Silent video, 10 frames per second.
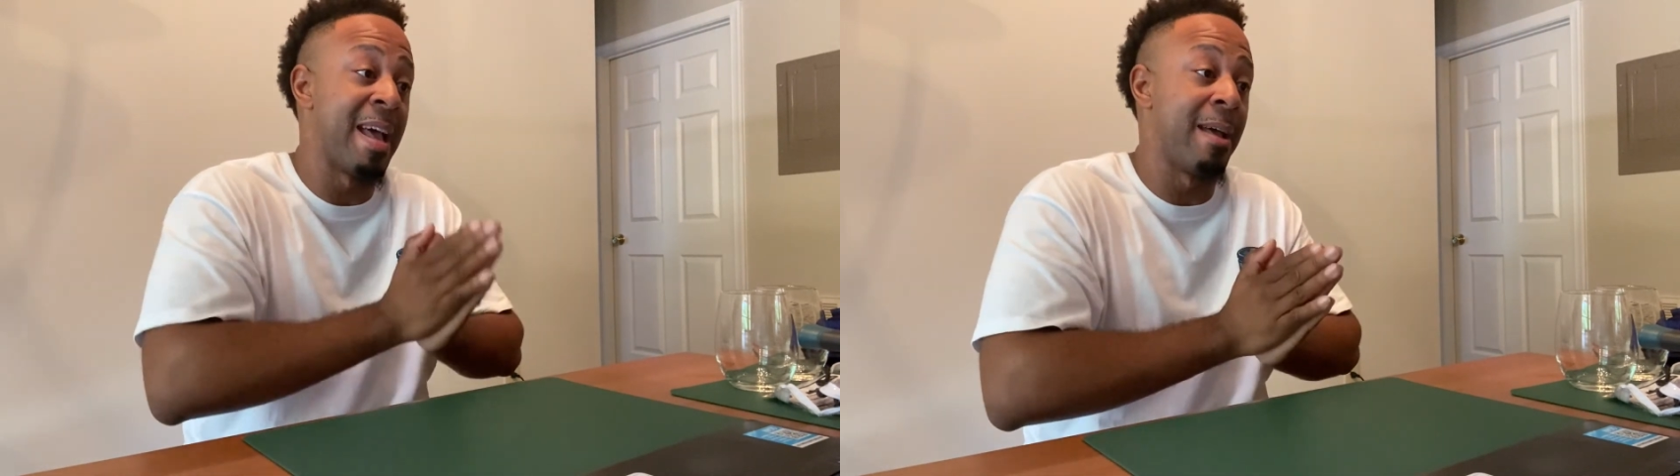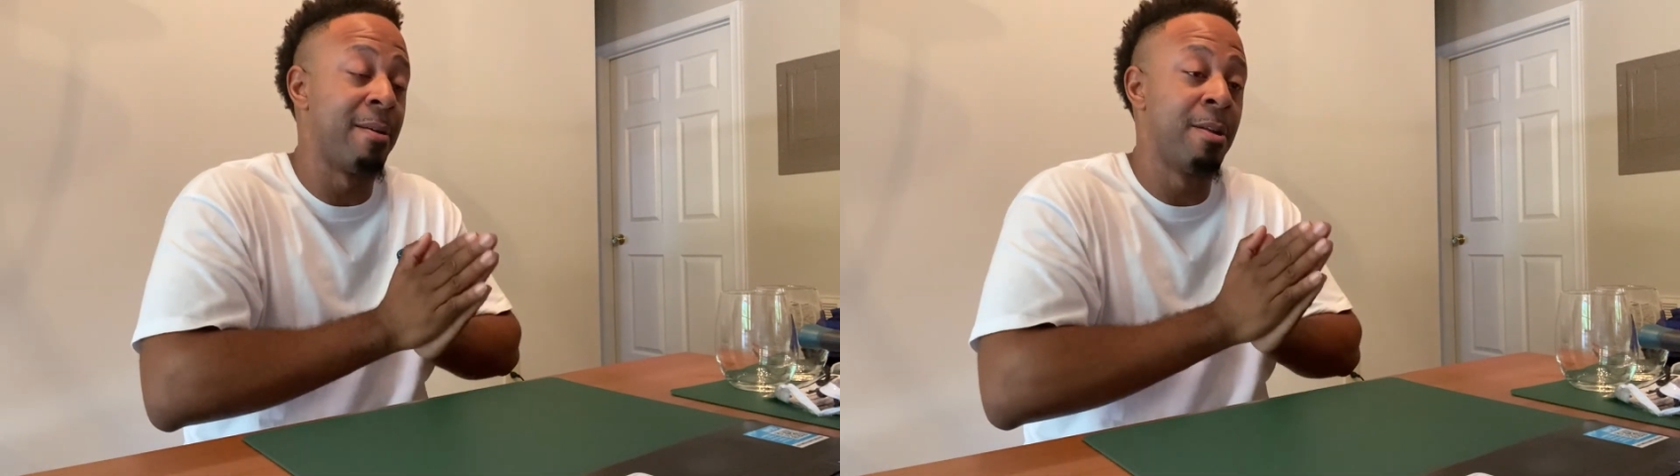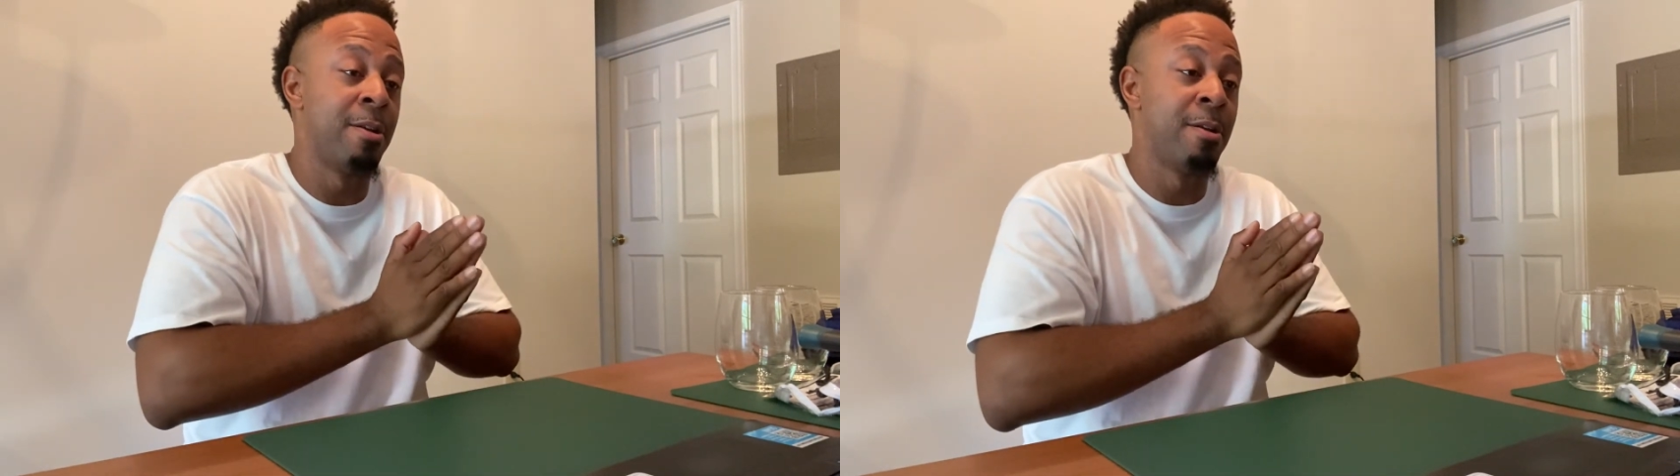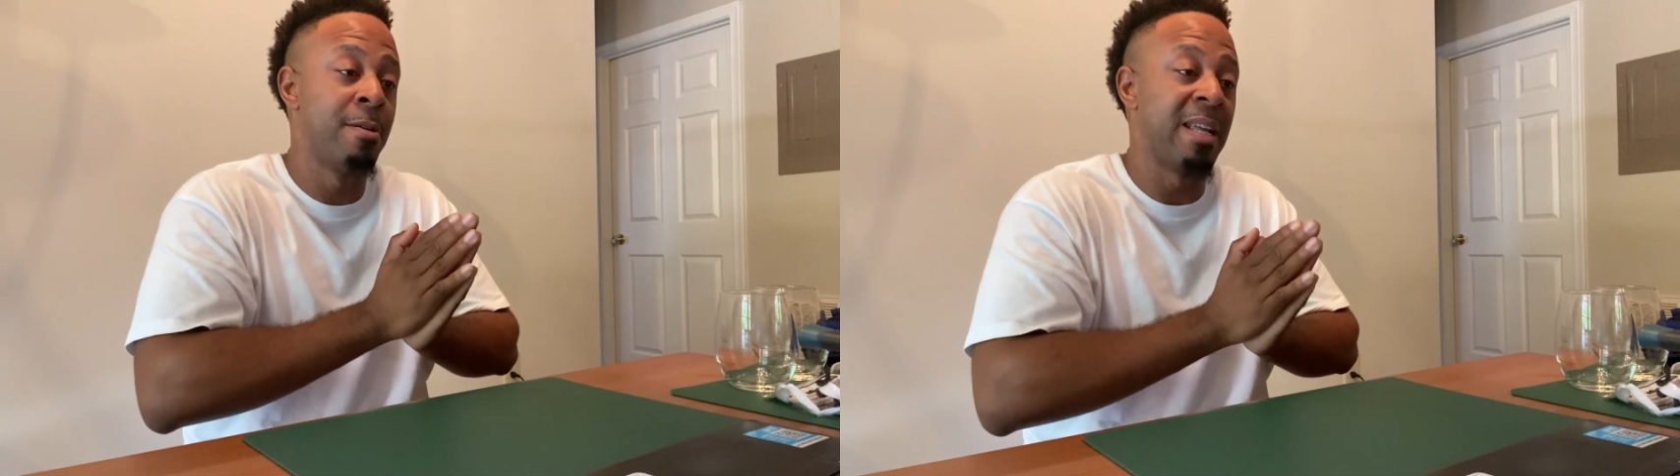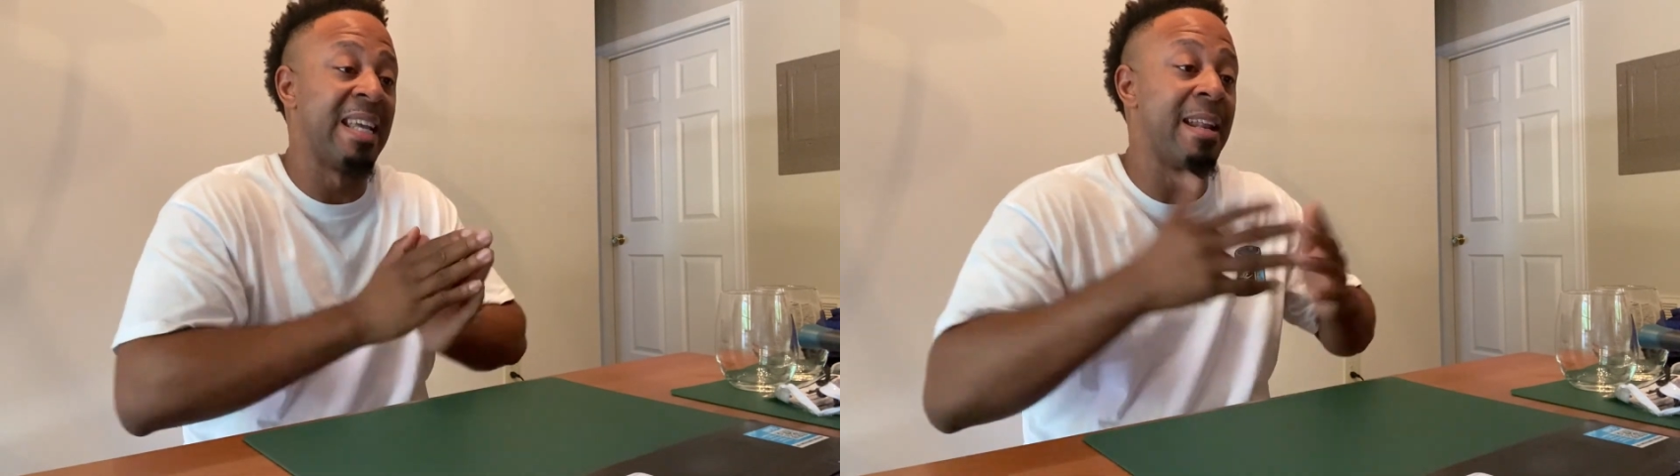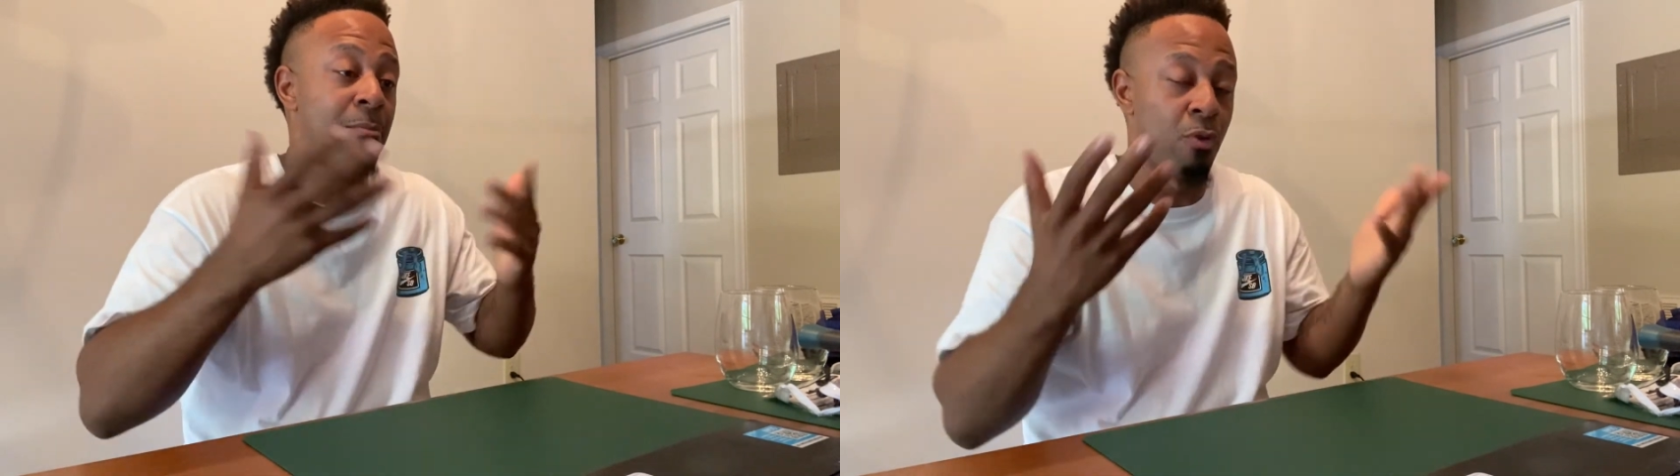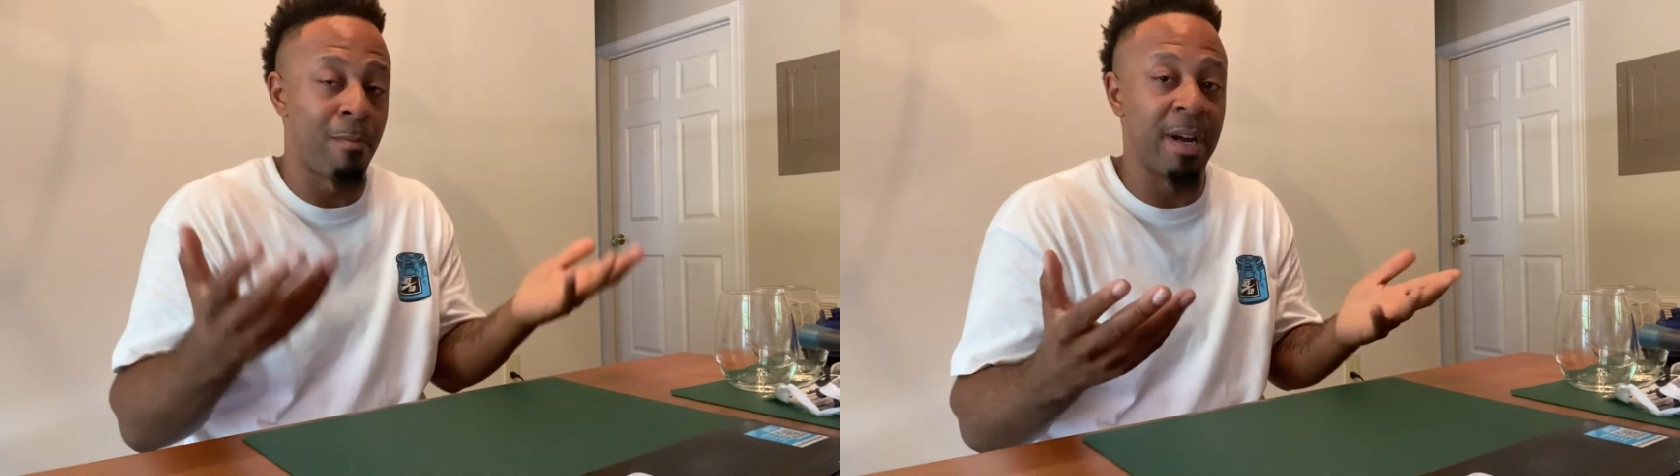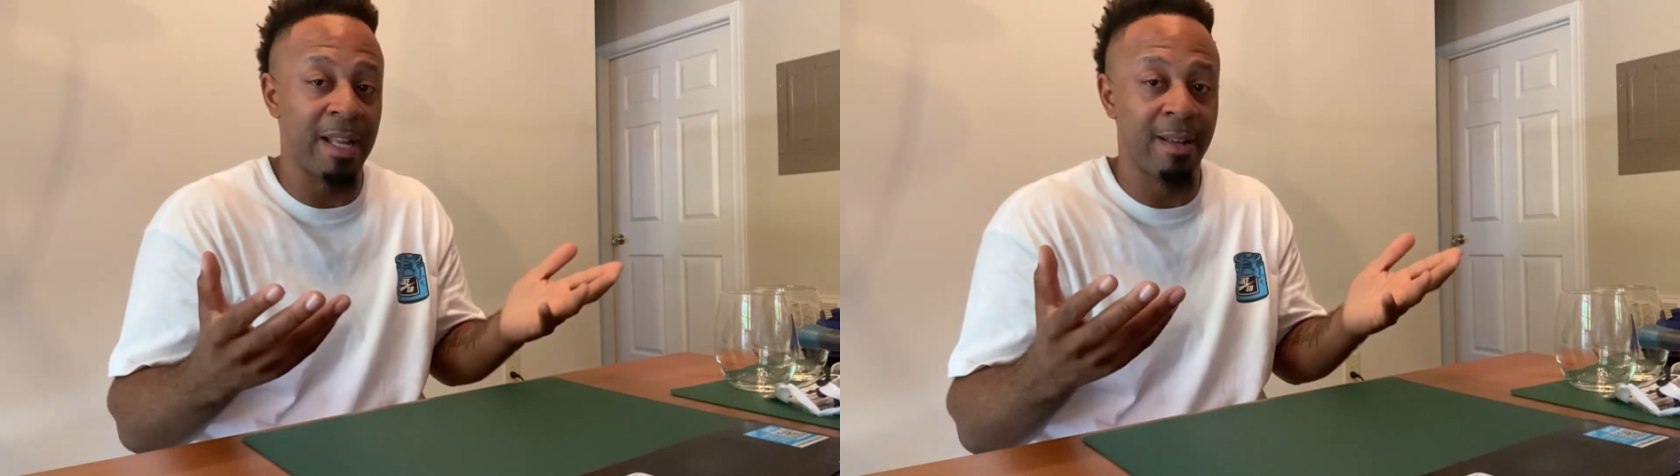that and getting more
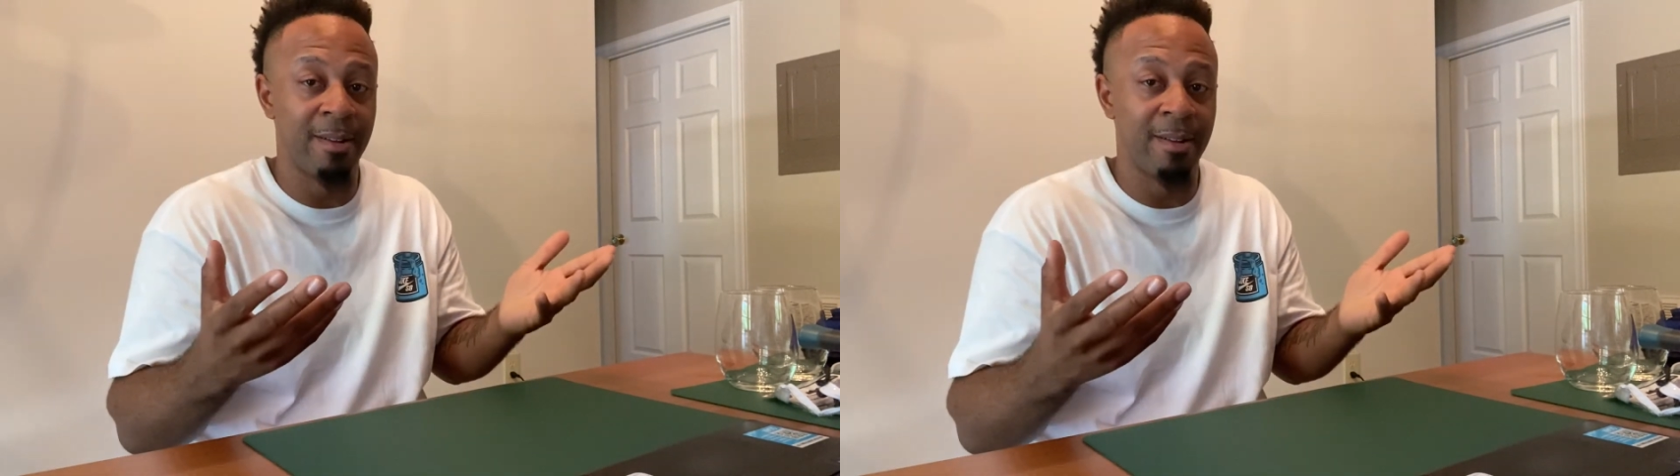money.